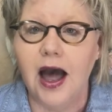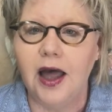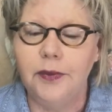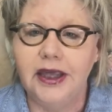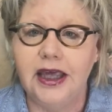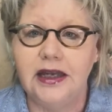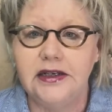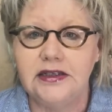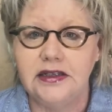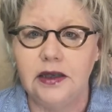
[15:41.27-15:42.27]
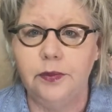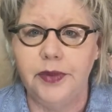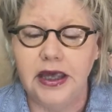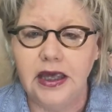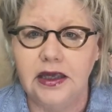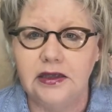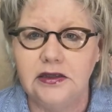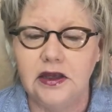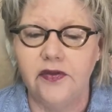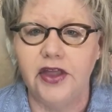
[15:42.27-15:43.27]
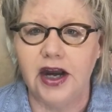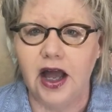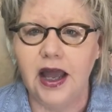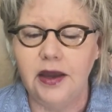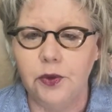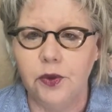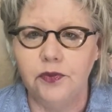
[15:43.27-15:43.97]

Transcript: I began to see beads that I